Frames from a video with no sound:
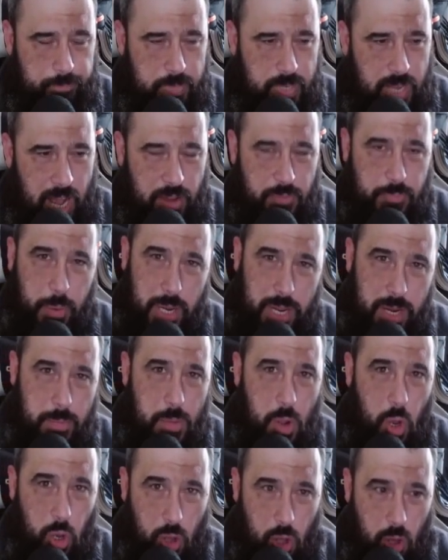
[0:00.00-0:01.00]
I've played them a
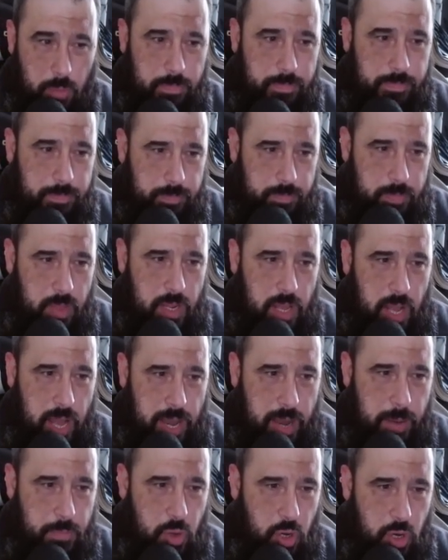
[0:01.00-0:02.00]
lot, and
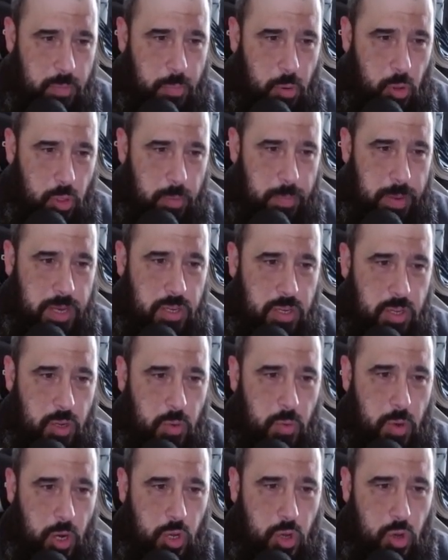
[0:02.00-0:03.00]
I'm going to put them
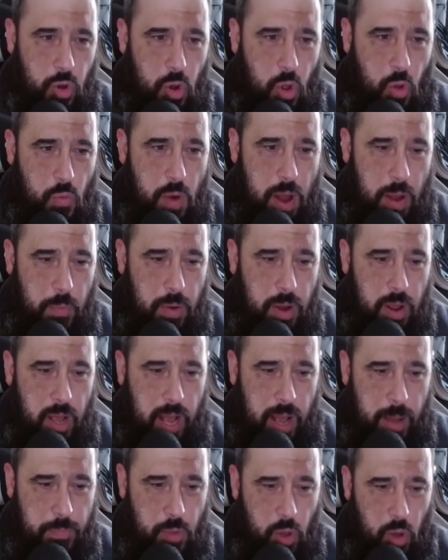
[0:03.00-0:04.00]
into a good all-rounder.
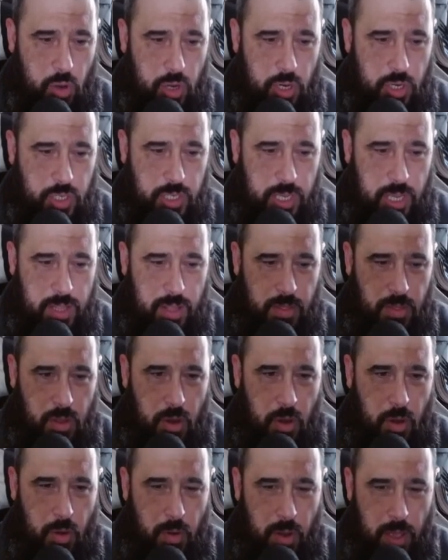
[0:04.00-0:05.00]
I'm not going to say that
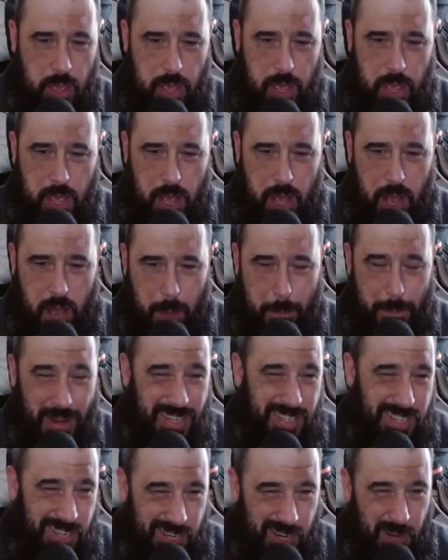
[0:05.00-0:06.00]
they're
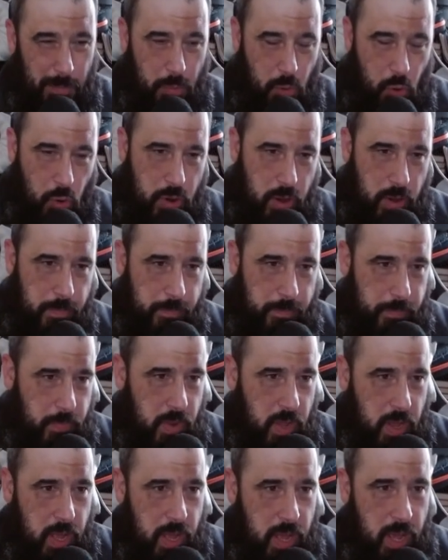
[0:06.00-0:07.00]
amazingly broken
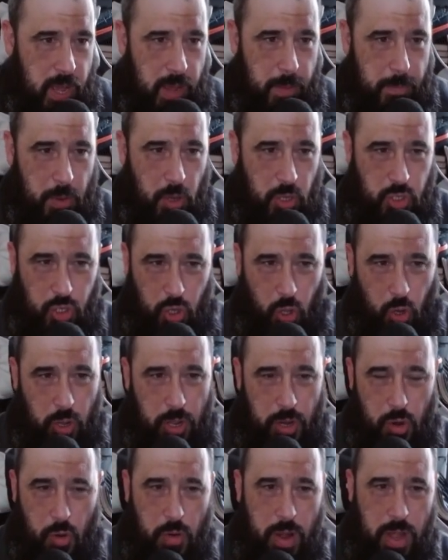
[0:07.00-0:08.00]
or
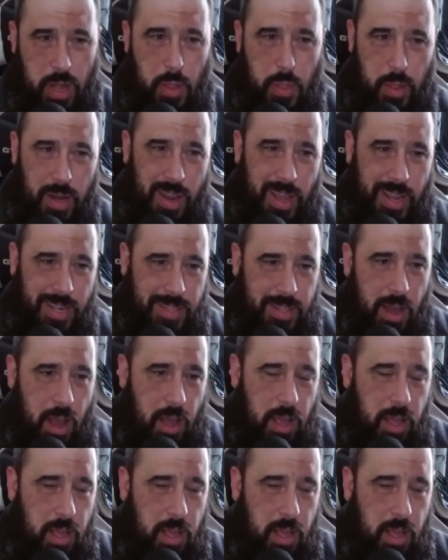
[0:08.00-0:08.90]
solid or anything like that,